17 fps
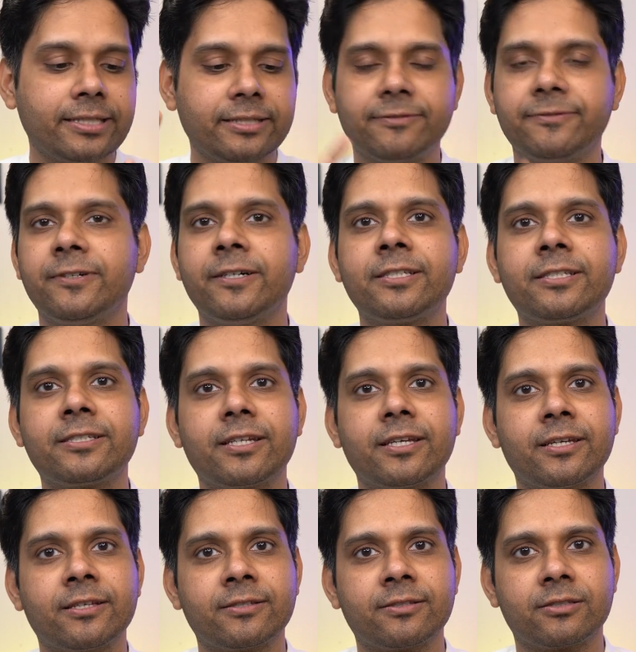The first
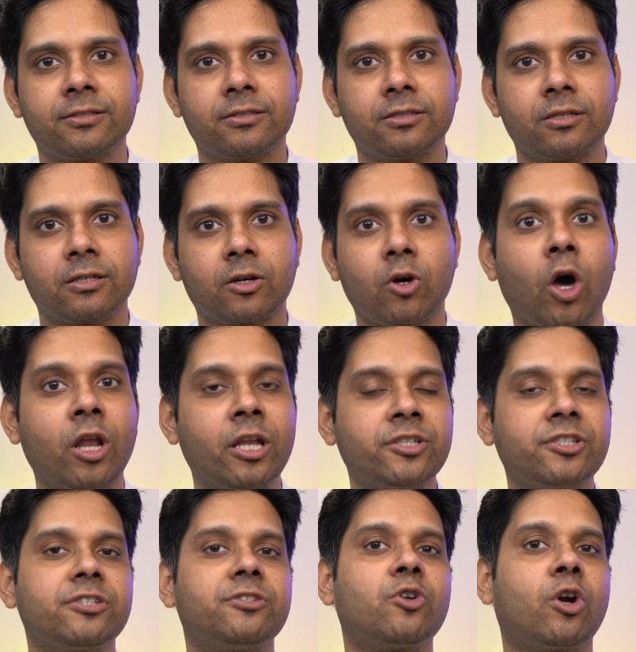is
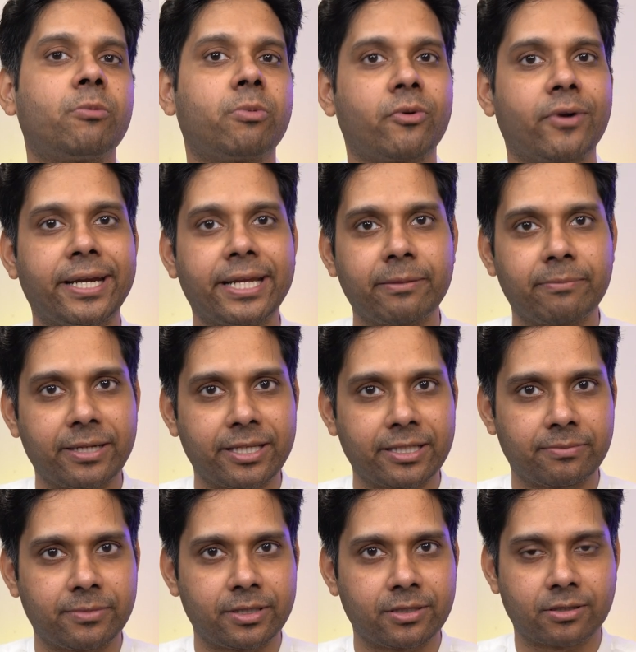colleges not providing
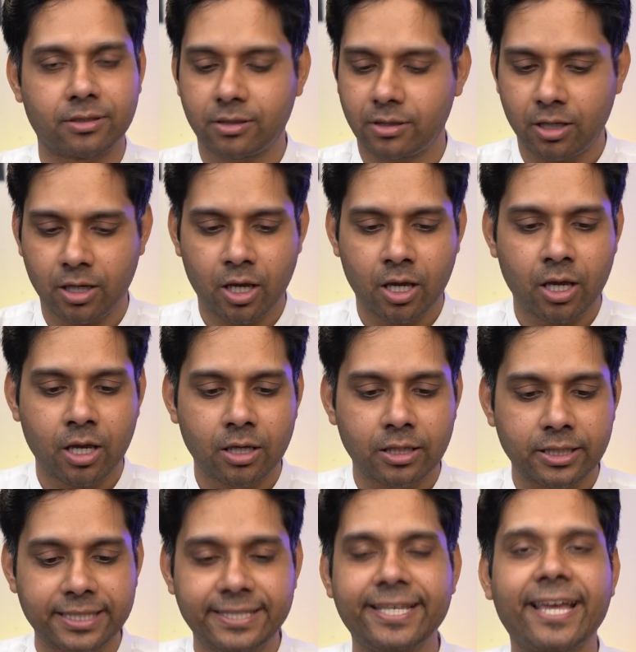placements.
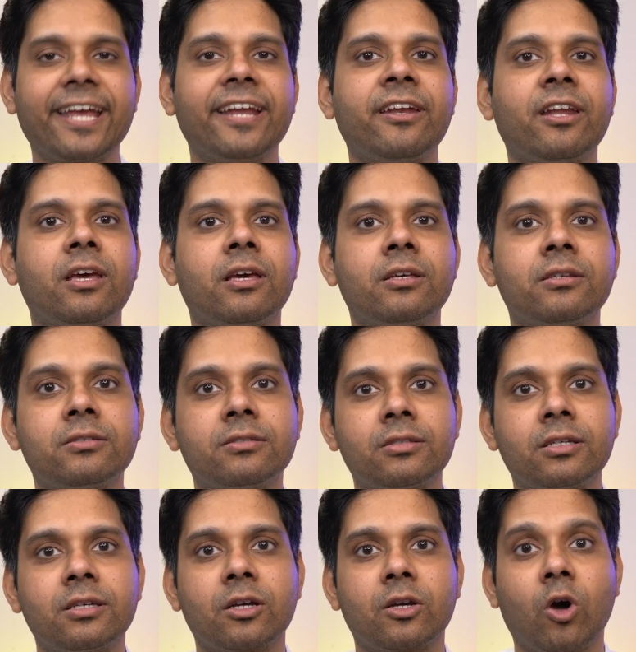The second
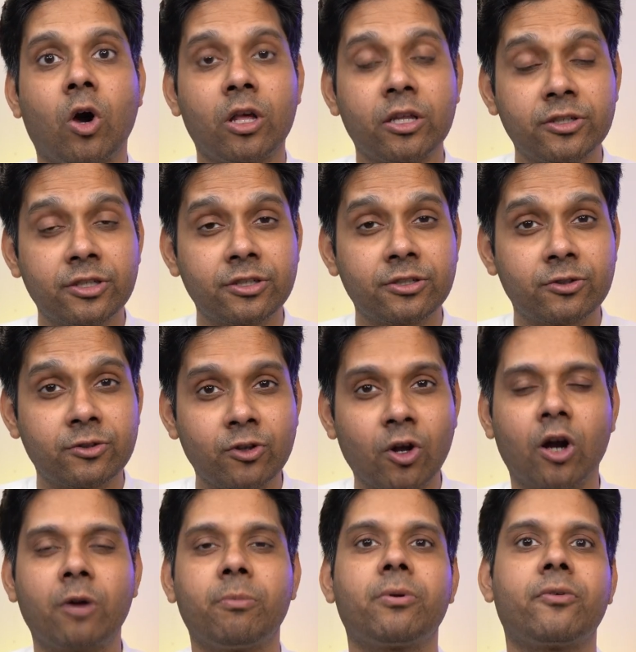is colleges
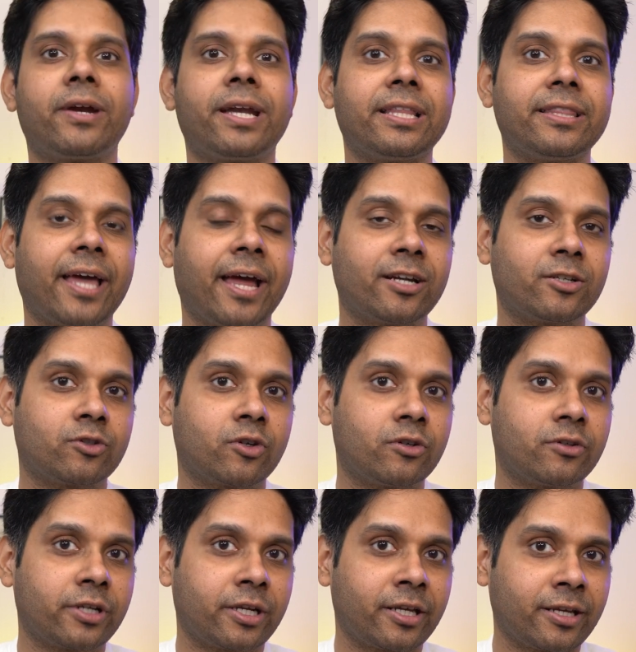not providing the
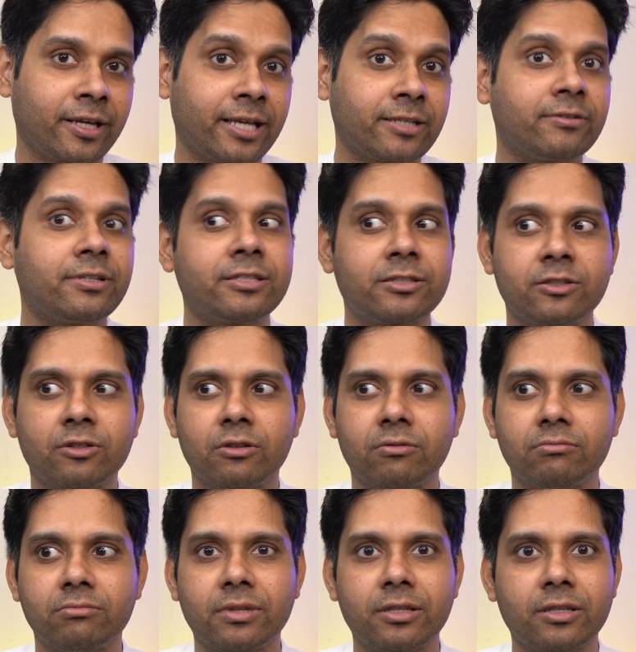hands-on training as well as
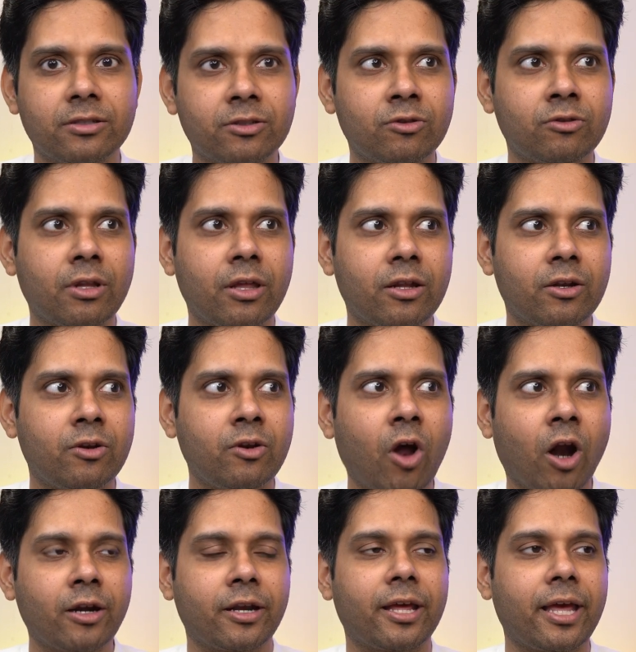
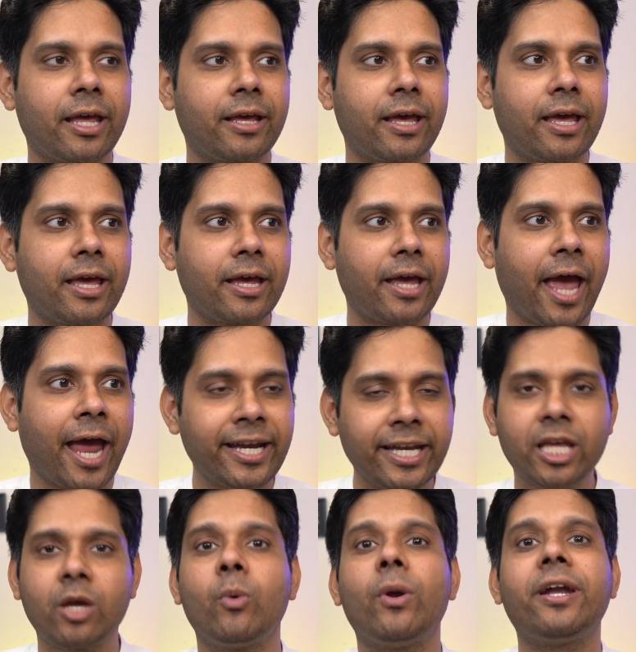not
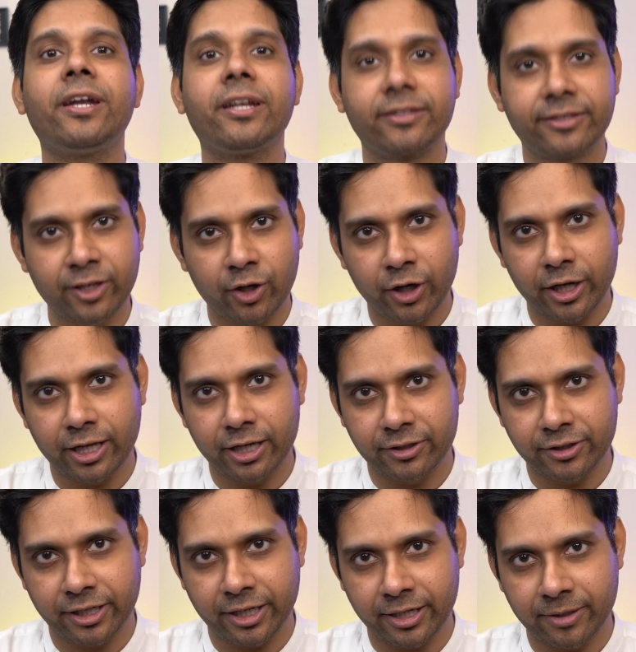adequate theoretical
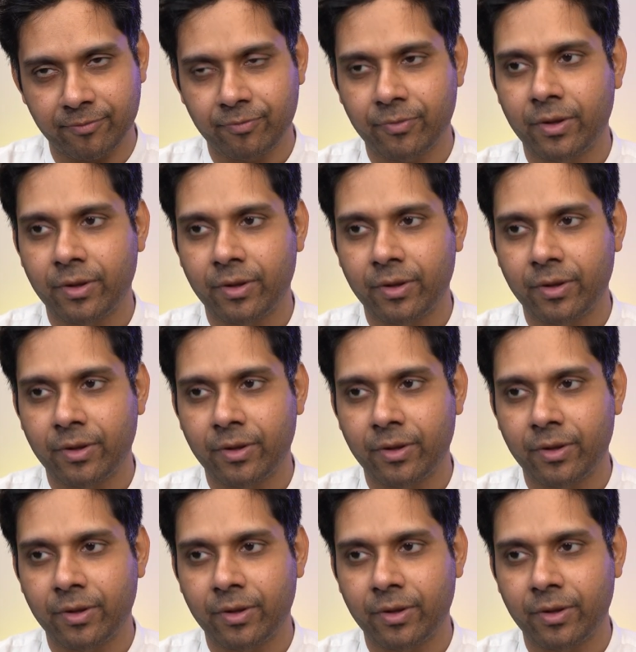training,